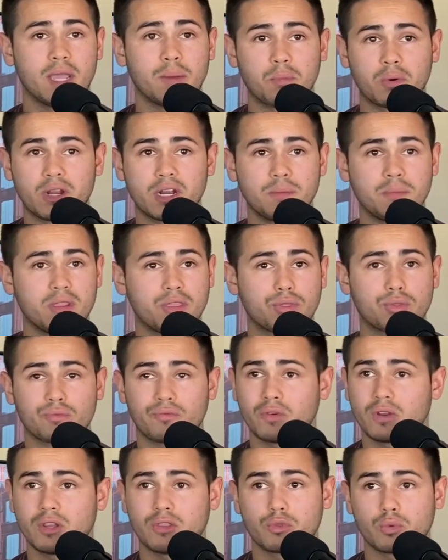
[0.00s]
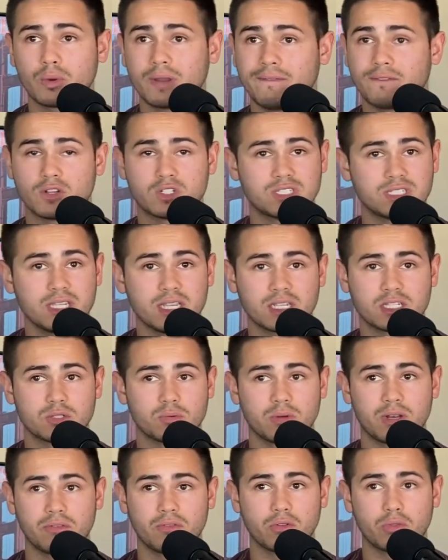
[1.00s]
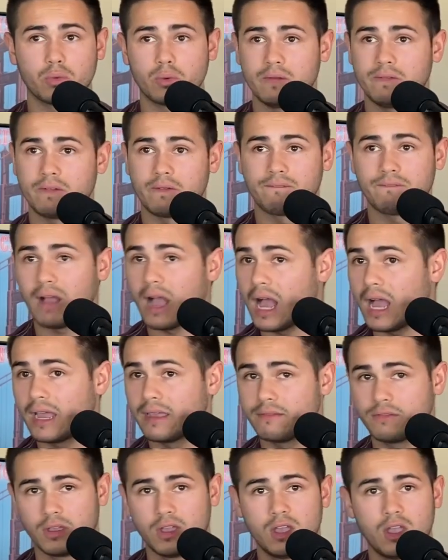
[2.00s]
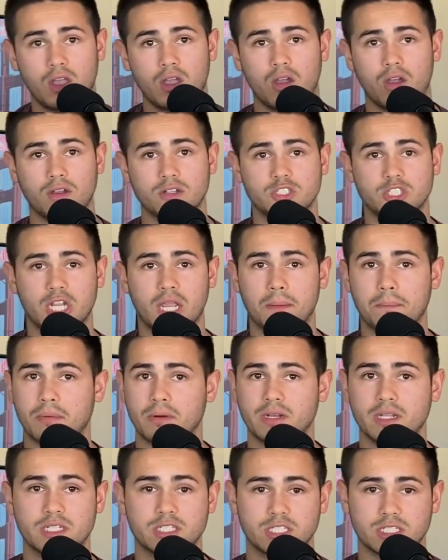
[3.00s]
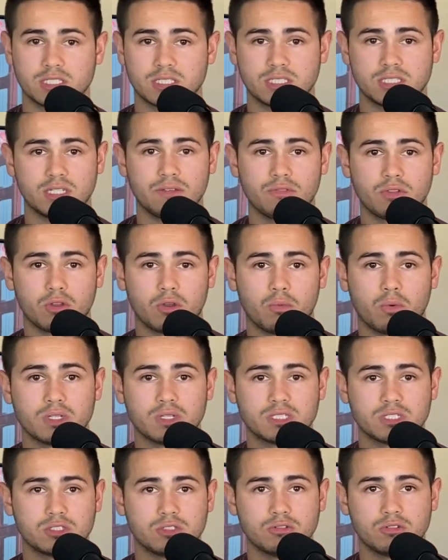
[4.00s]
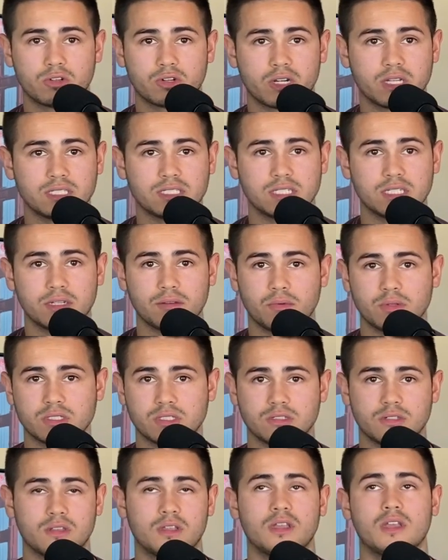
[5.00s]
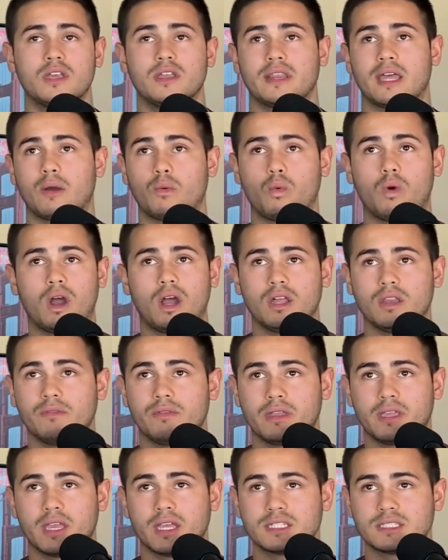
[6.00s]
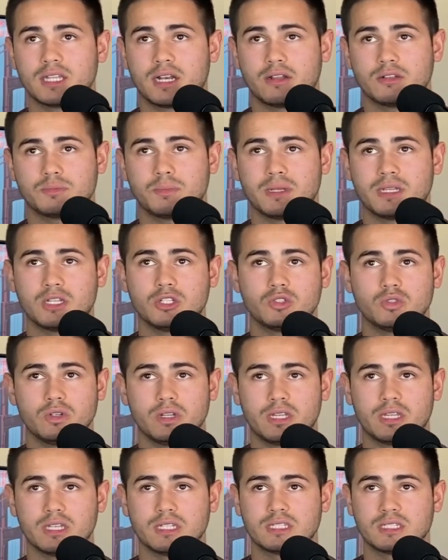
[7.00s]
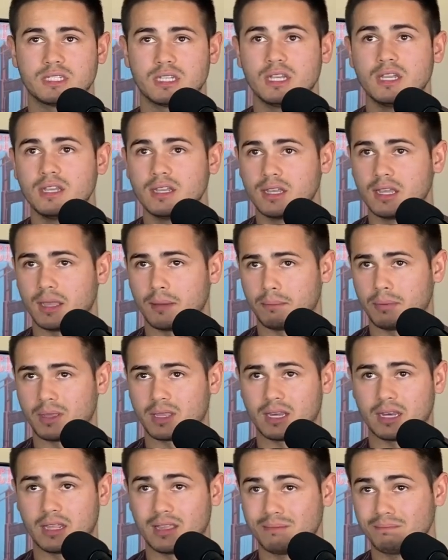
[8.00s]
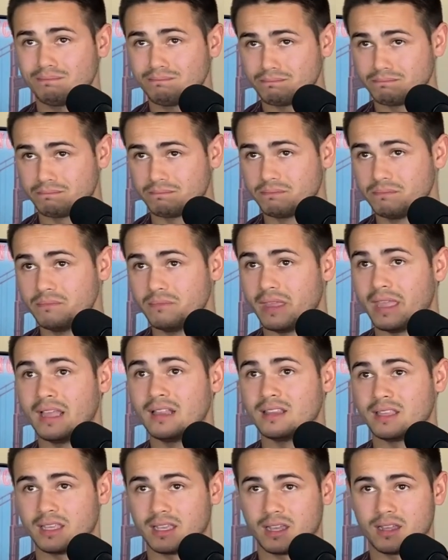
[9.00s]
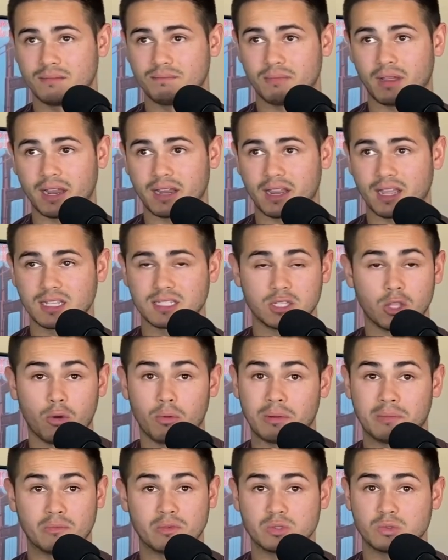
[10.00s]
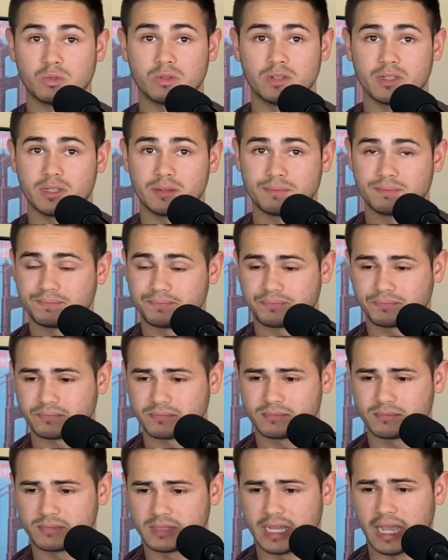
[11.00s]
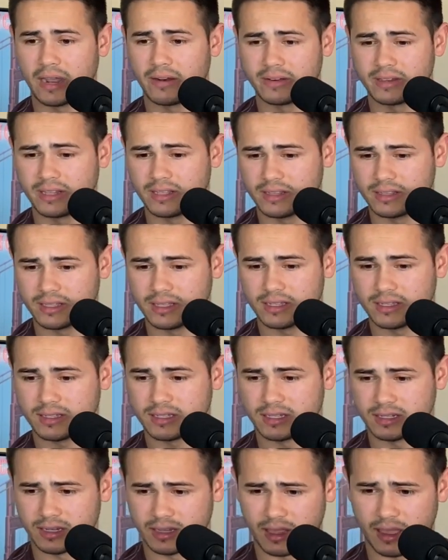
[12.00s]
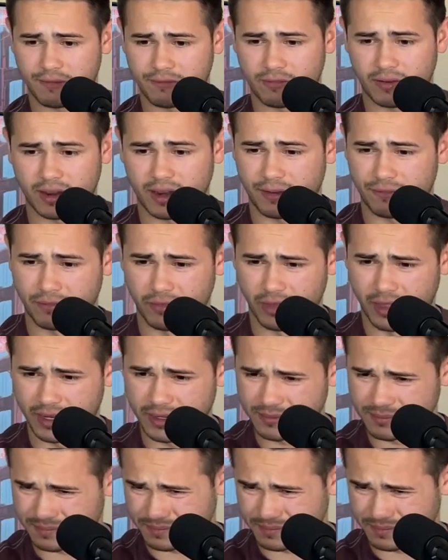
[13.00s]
And we're going to be freaking 3 for 6 or whatever, 3 for 5 on champ predictions. Even though it wasn't too crazy. It wasn't that wild of a guess that I was picking Dricus and picking Ilia, I guess. No one was really counting Ilia into that fight, I feel like.